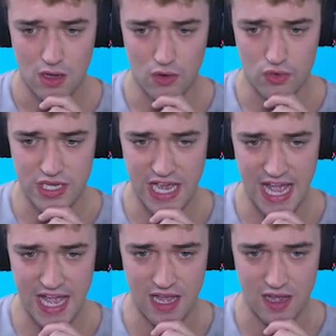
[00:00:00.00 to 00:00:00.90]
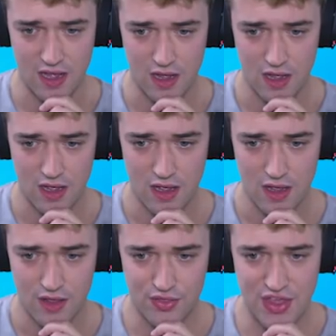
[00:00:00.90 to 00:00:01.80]
Okay.
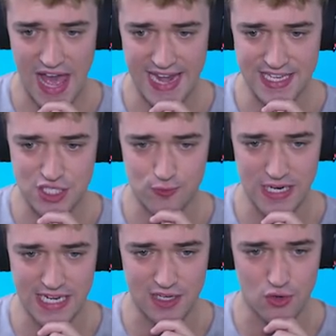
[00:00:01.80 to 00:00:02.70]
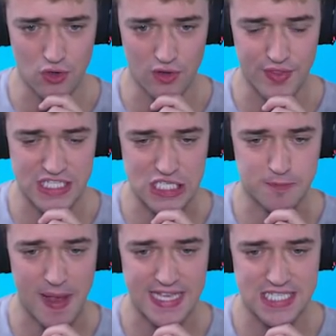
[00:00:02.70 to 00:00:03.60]
That is really cool. This is
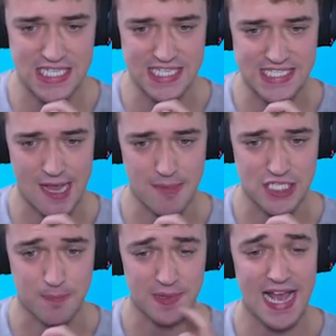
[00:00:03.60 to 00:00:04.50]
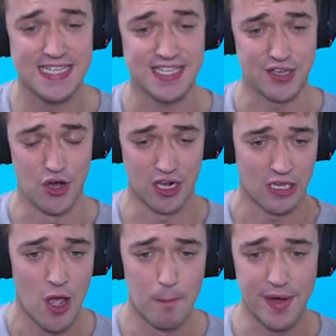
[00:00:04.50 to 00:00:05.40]
basically the same as the plastic hook,
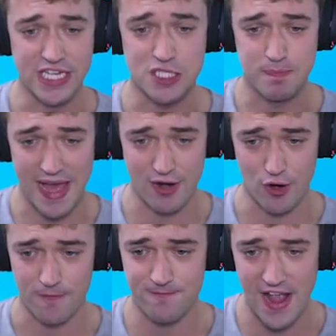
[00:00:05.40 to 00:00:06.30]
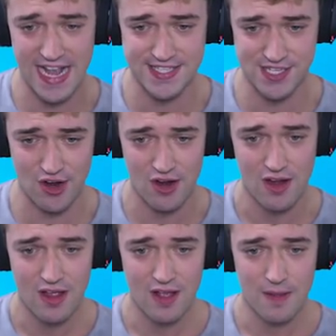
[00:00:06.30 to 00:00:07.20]
but it's better, faster,
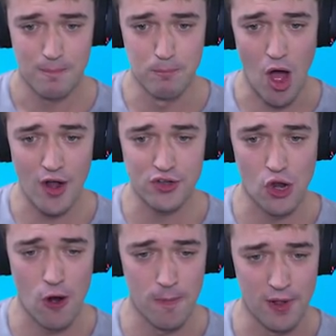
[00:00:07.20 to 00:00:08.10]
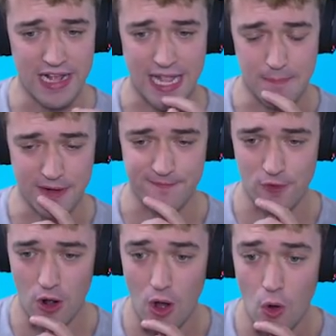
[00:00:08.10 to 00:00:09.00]
more durable, and can be
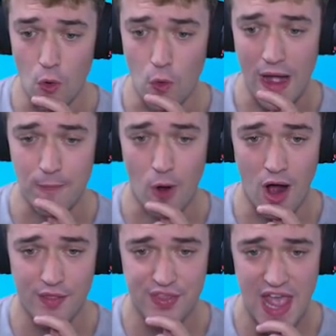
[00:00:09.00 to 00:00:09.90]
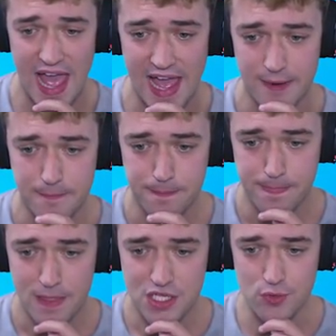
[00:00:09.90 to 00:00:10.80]
thrown. Oh, I want that.
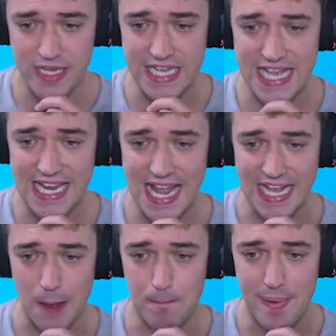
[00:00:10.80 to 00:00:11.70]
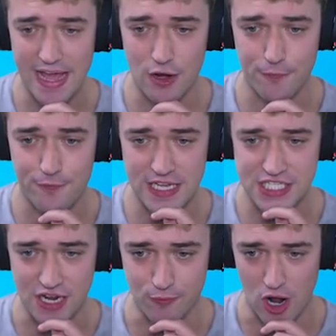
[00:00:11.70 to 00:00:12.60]
So we can get like a better
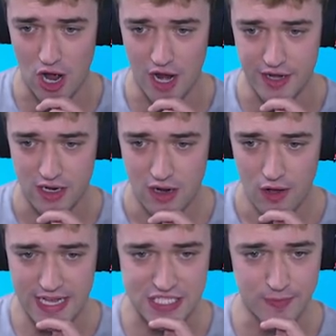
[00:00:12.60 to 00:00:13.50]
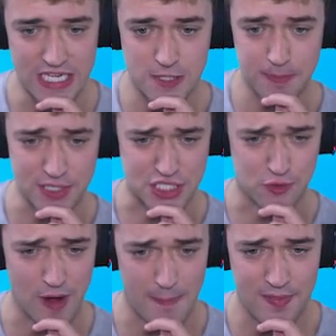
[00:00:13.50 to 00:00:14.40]
fishing rod. Okay, so we need to put
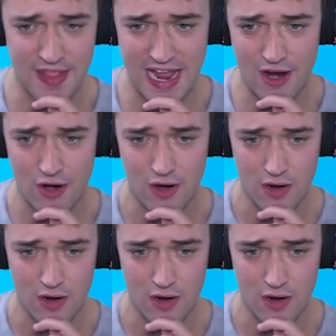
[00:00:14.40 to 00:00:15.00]
scrap in there.